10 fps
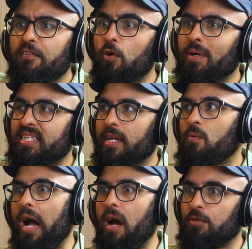they're always like,
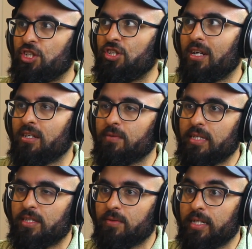wow, just shot on
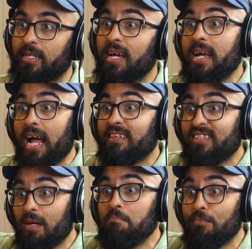green screen. And
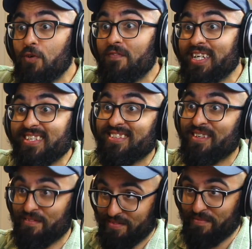some movies,
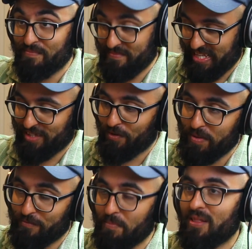like there'll
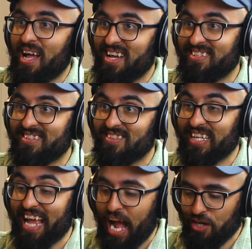be replies. And it's
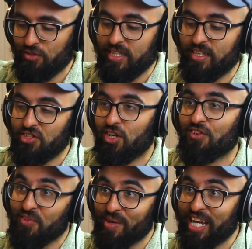like, actually, they shot
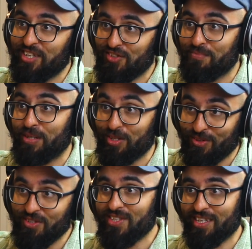on location, but it
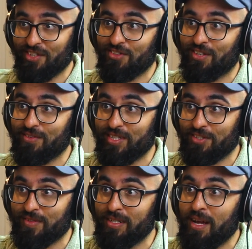looks like they shot on green
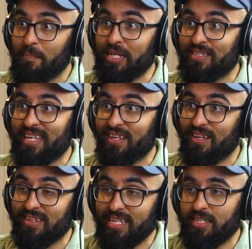screen because they
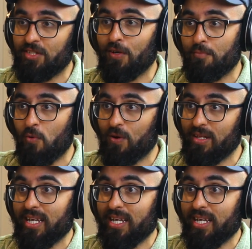lit it so poorly.